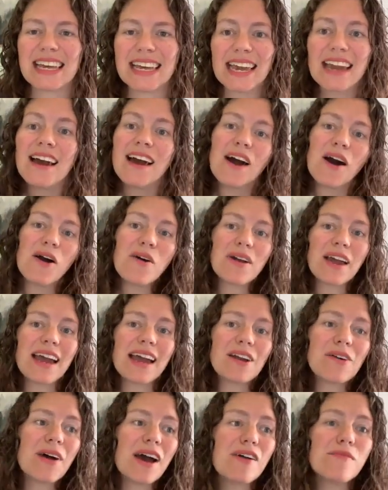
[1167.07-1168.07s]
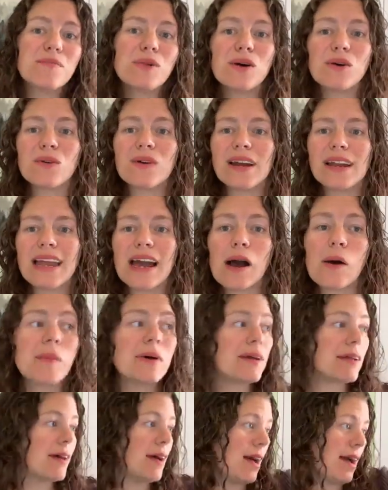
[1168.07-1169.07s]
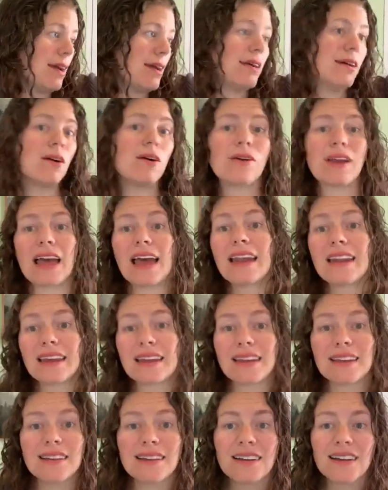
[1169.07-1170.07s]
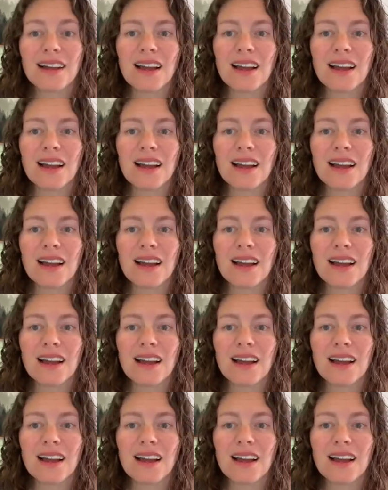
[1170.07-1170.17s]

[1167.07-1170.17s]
Like, okay, I don't have milk right now, but I can go get it.